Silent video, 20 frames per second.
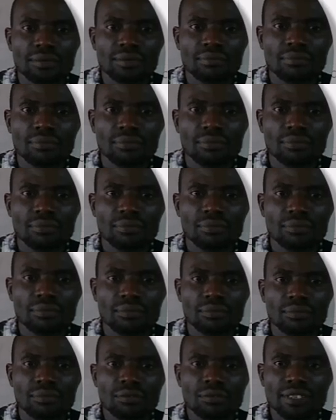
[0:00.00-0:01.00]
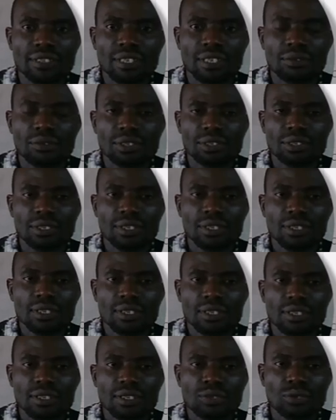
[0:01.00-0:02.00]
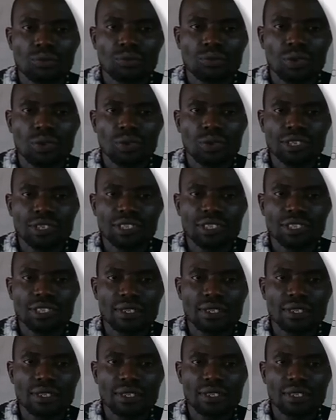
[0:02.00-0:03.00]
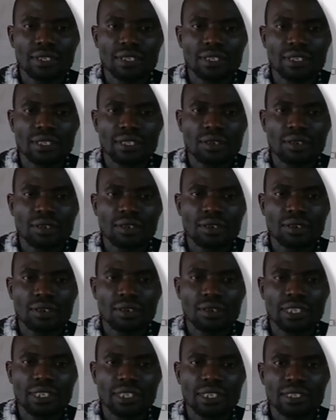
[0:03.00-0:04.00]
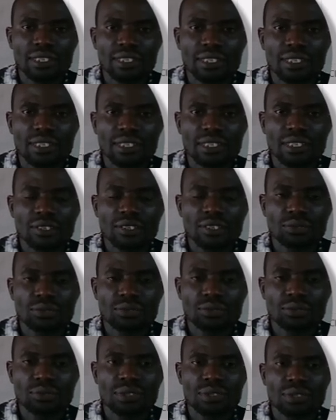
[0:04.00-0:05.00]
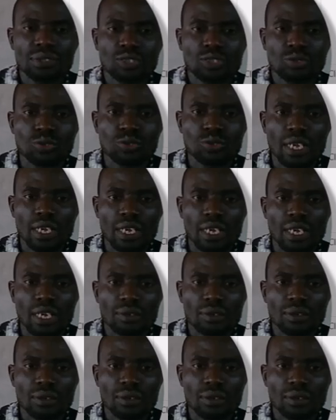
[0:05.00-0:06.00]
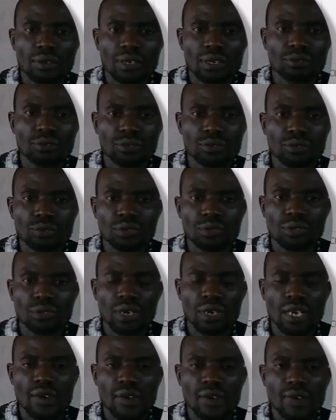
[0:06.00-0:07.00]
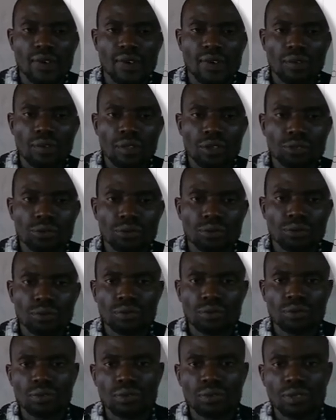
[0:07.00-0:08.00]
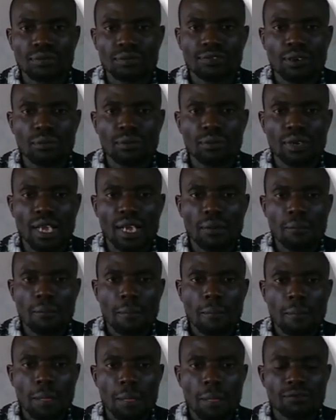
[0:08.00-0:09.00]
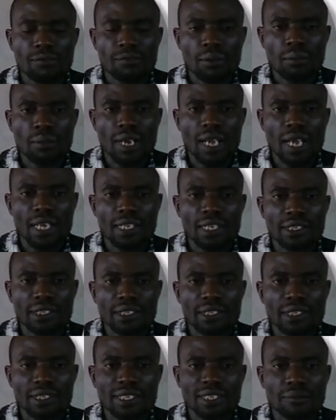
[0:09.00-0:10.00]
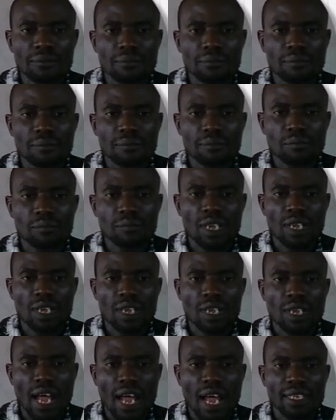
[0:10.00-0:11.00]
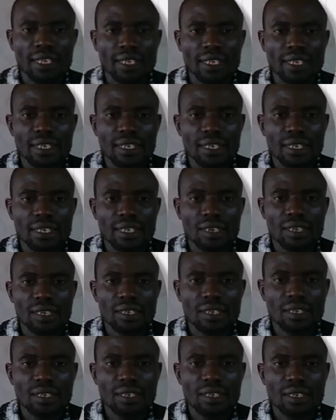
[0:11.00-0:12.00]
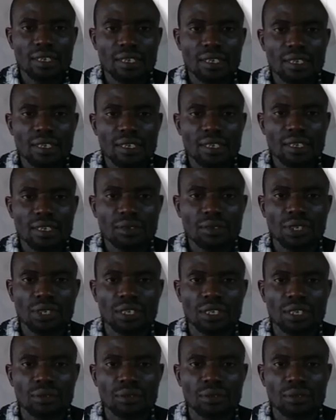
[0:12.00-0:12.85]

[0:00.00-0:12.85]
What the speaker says: 5 seconds. So what is now the current through that wire? Current that flows through the wire. So the formula is I equals to Q